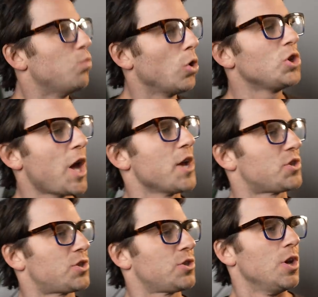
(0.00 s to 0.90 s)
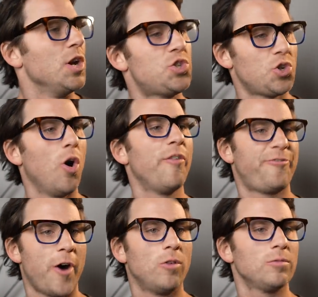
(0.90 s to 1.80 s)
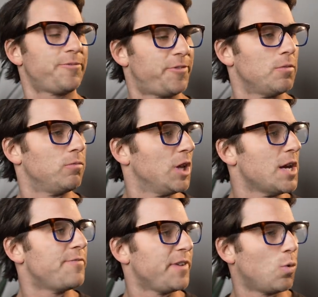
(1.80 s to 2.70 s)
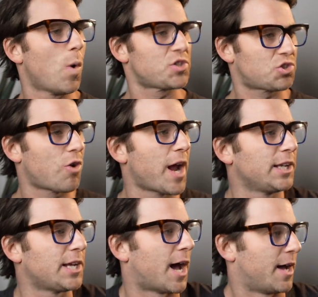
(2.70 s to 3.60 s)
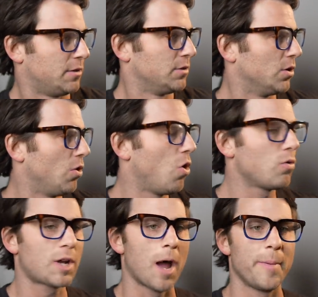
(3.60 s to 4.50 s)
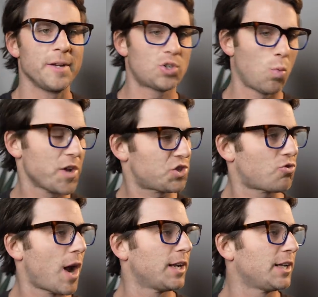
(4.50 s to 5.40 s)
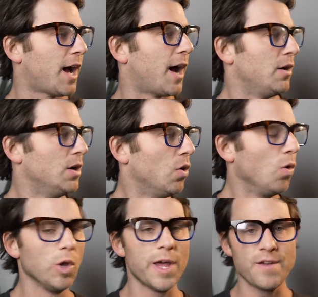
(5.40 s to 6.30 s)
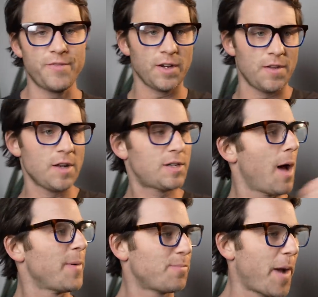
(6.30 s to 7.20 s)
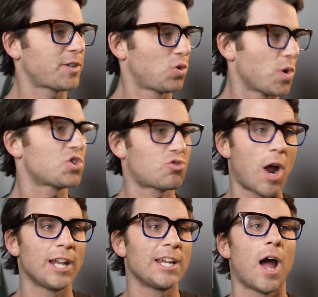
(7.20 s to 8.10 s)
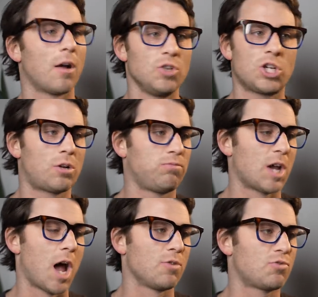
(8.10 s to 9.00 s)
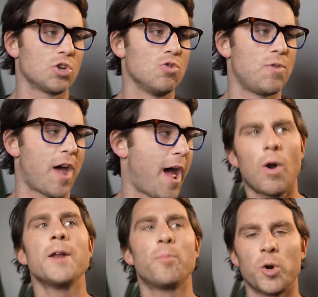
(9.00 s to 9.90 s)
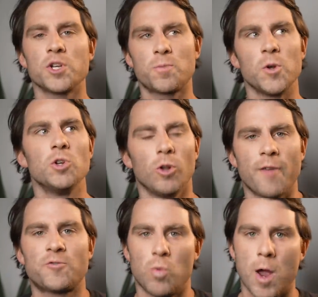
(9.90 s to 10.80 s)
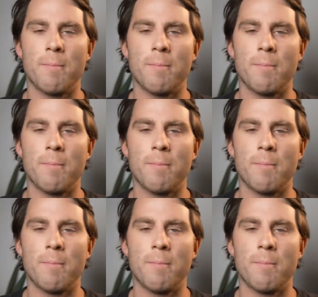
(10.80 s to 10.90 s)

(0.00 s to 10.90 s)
Well, yes, it's your fault for leaving Westralia or coming to Westralia or leaving and then coming back to Westralia. You can't do that. Greater Brisbane, you'll have to wear